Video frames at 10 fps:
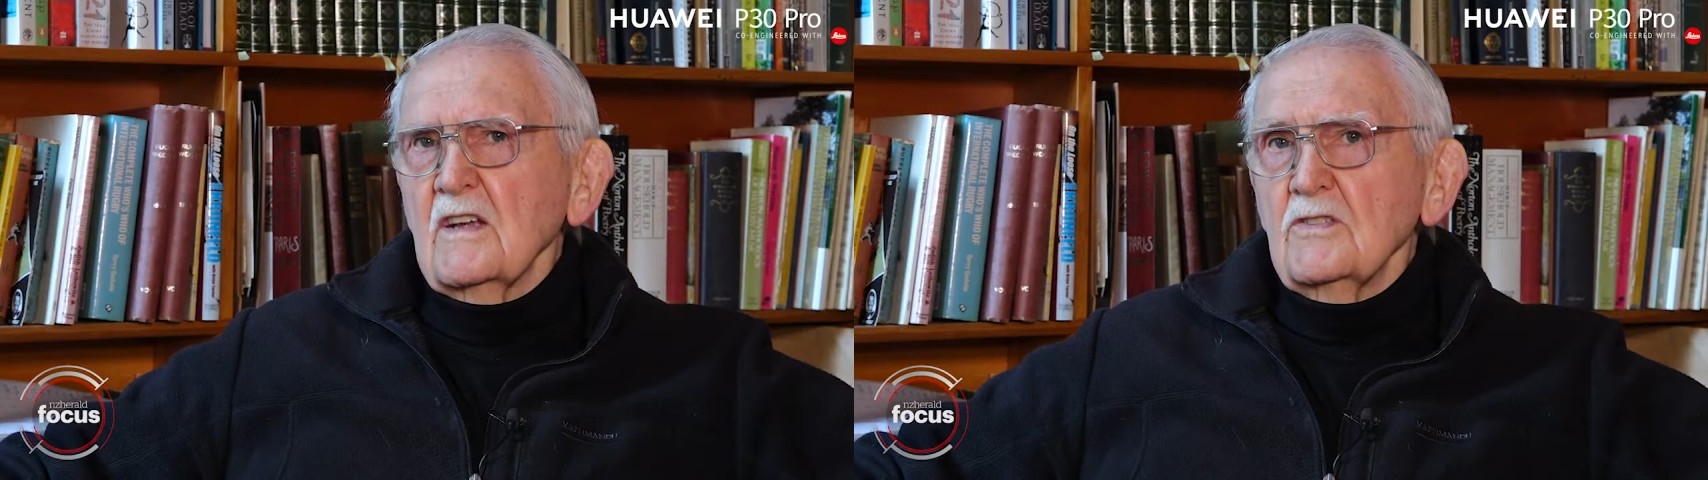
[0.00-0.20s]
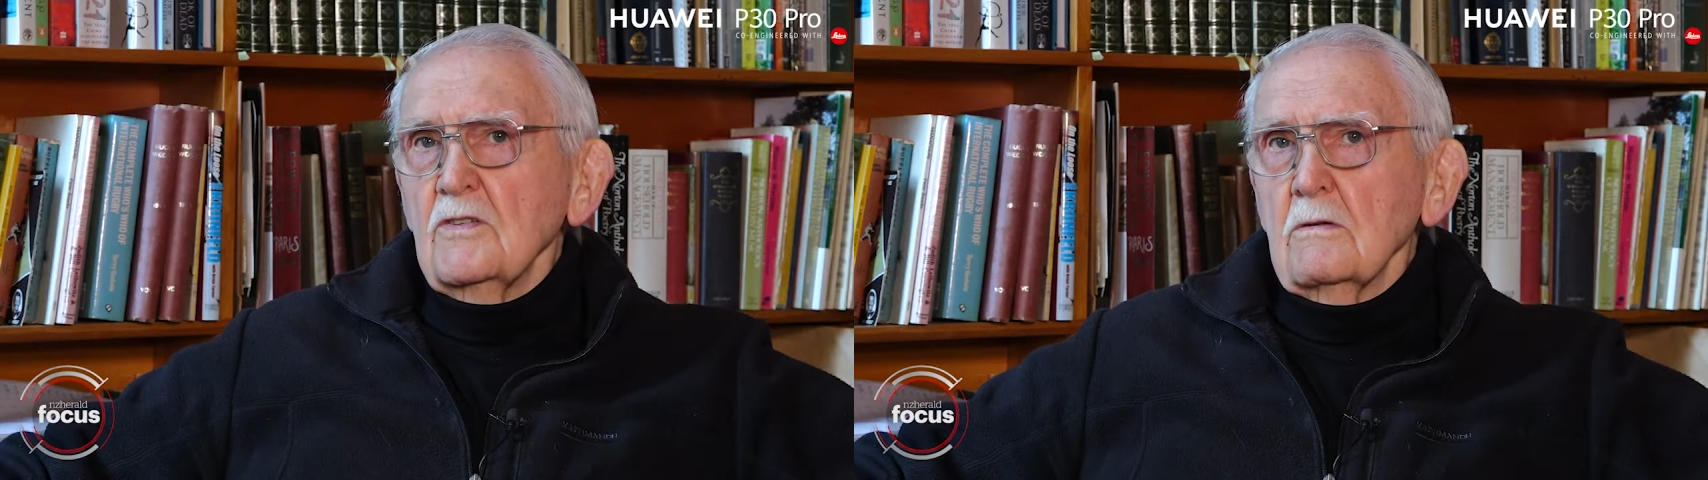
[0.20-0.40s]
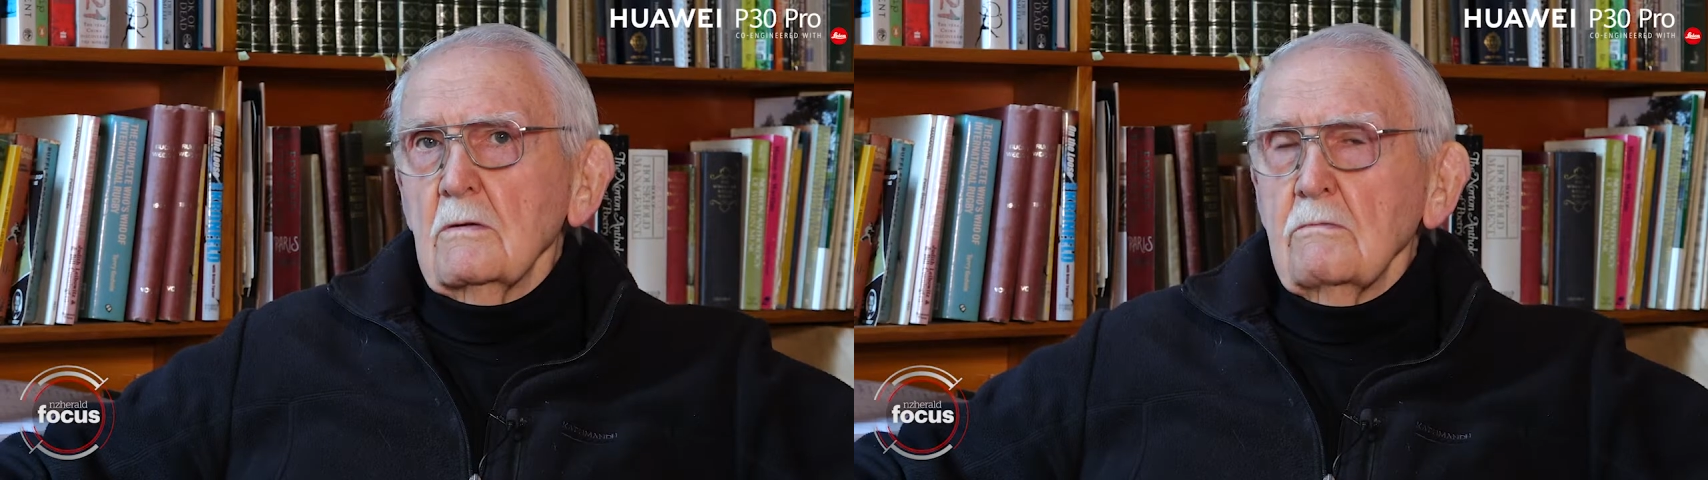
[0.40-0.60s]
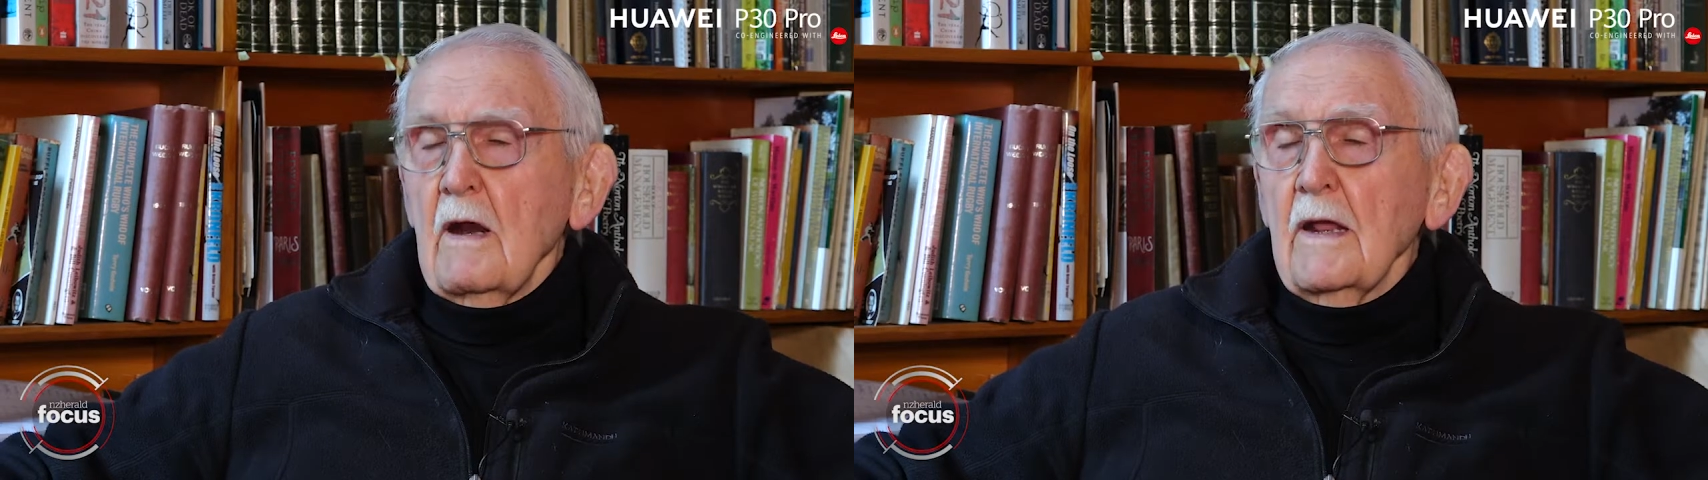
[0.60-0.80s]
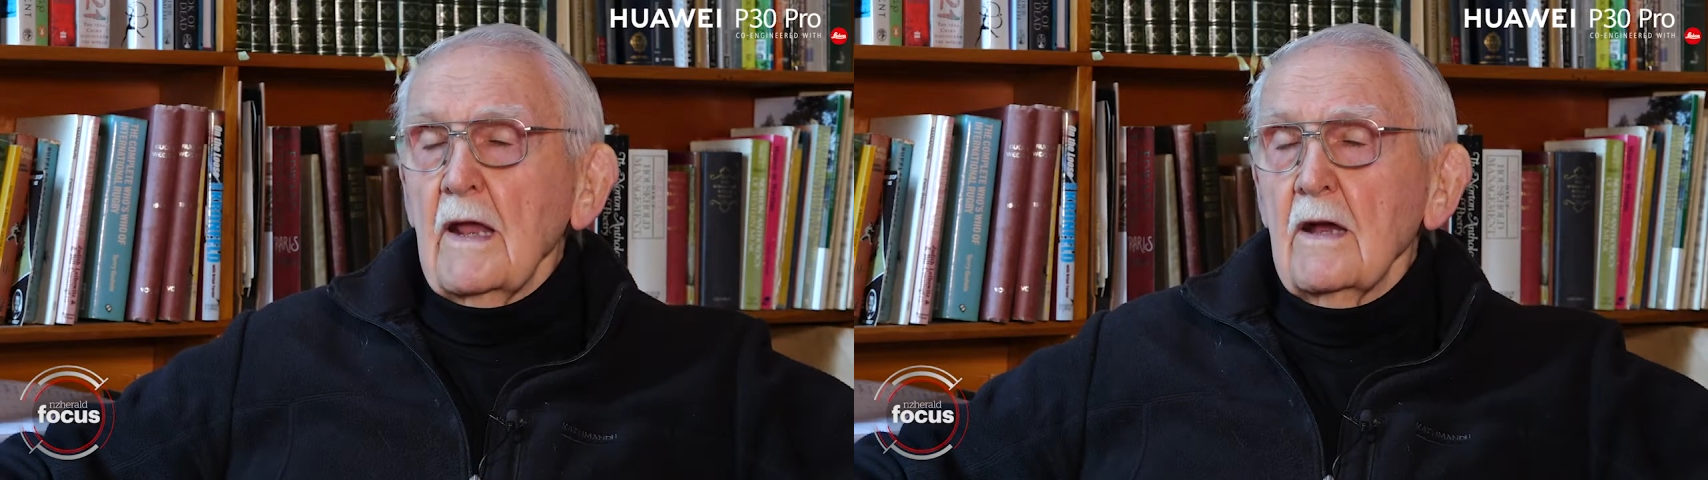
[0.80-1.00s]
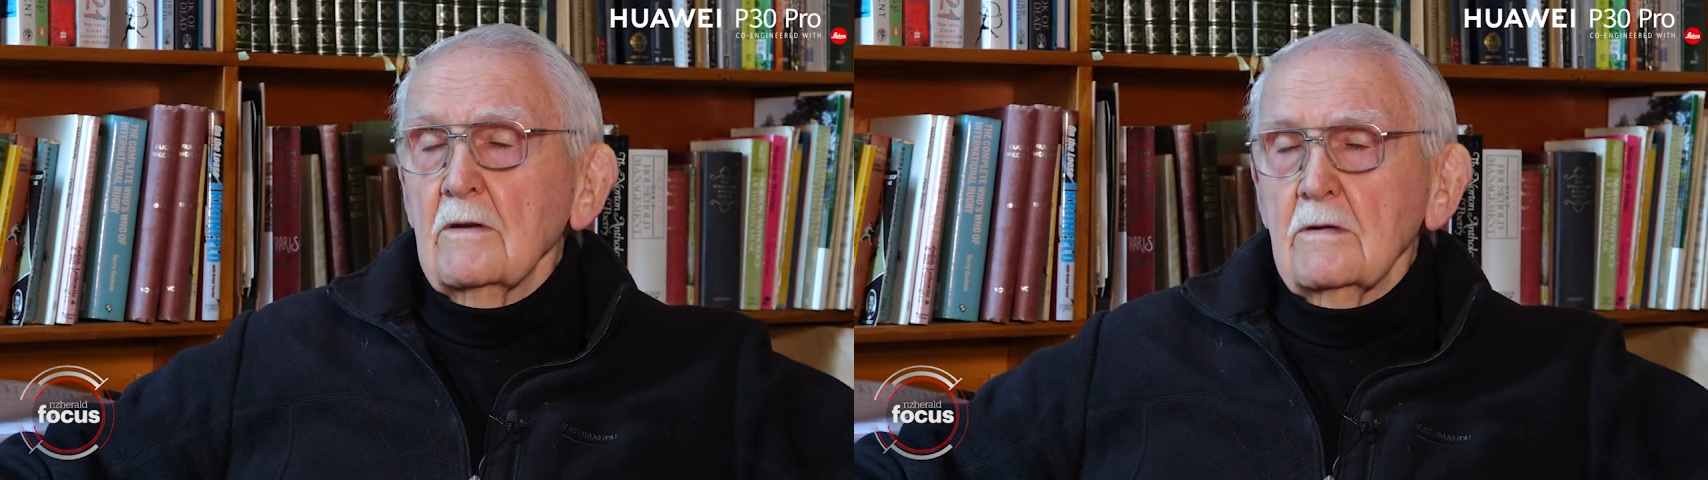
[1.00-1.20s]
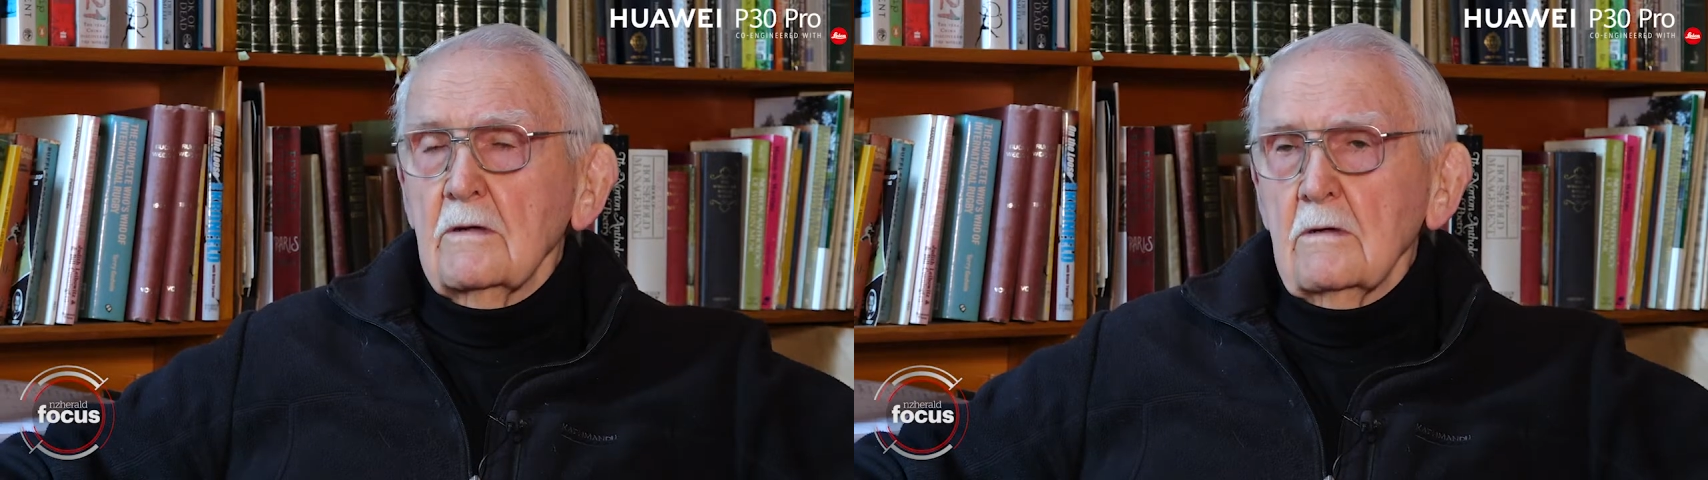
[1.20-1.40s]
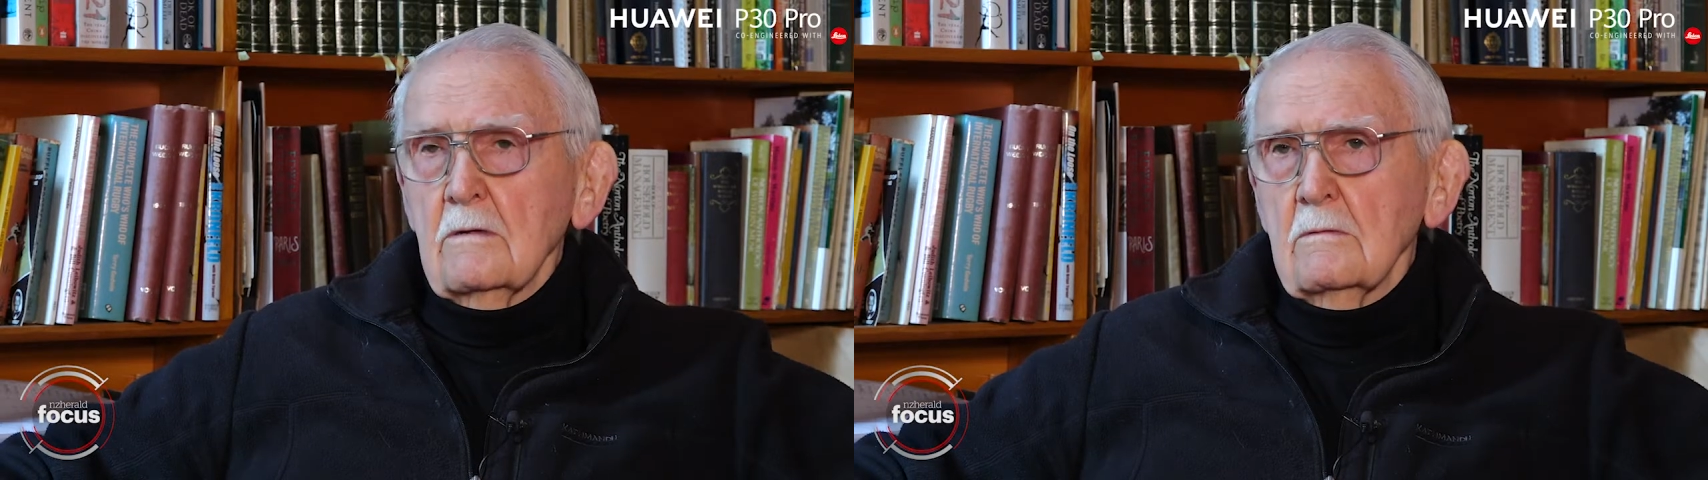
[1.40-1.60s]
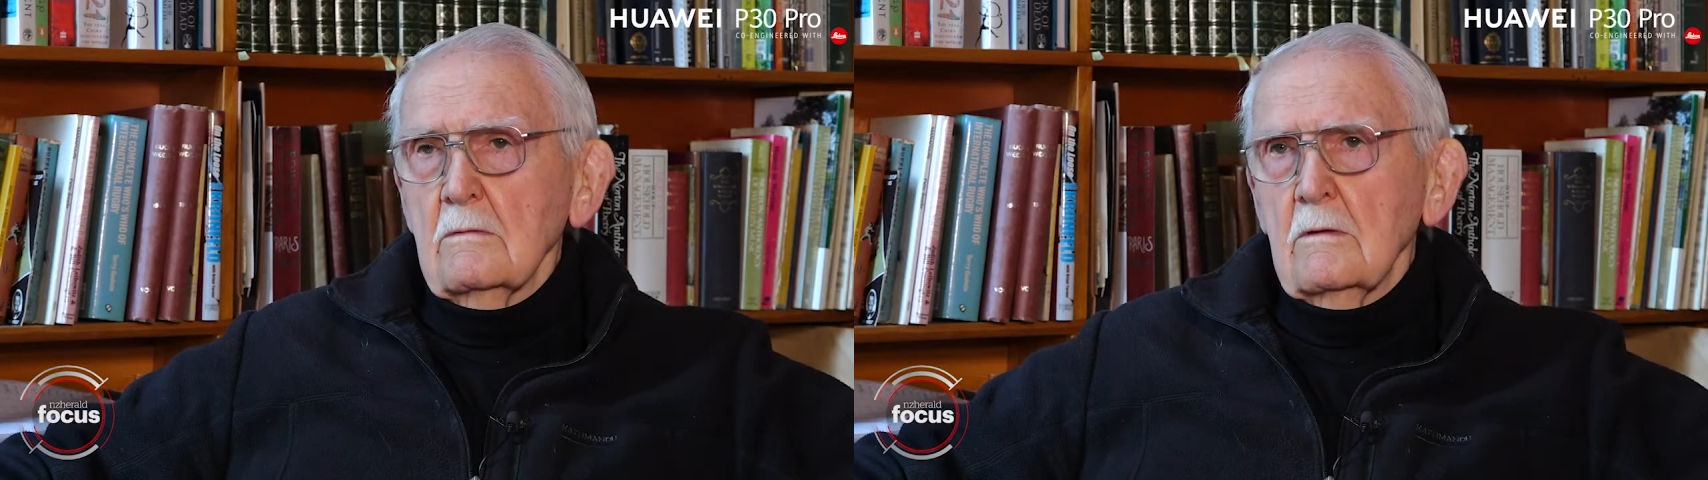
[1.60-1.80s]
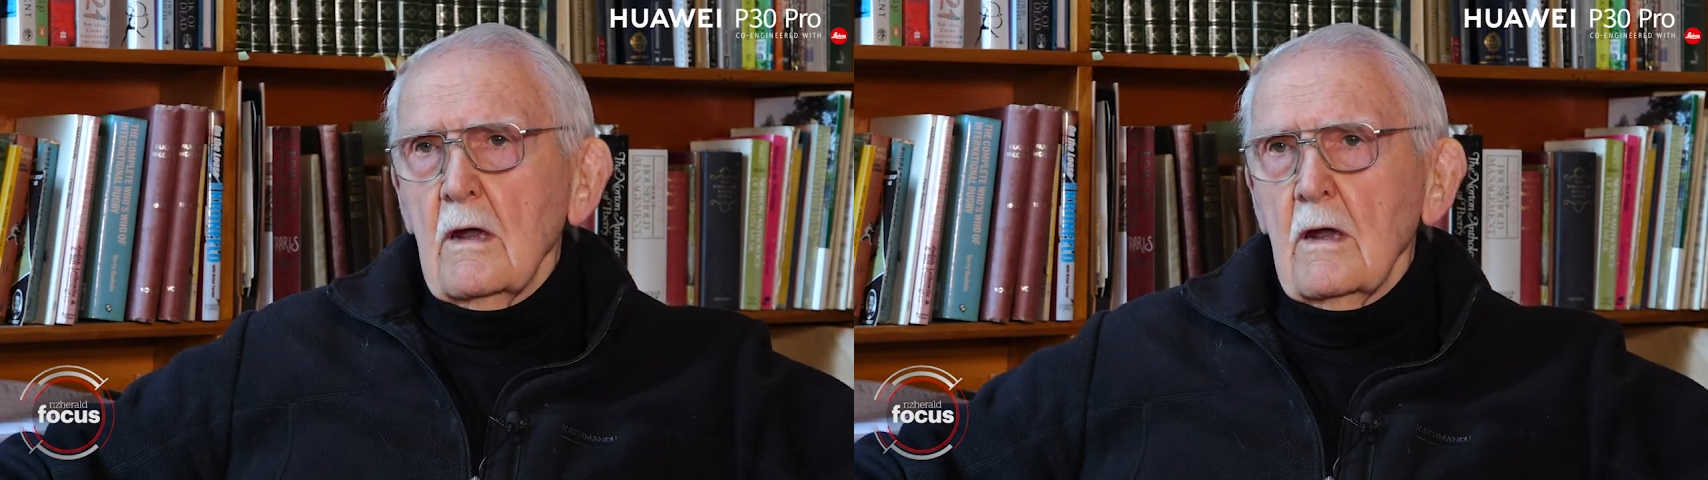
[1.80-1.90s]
that you're running out and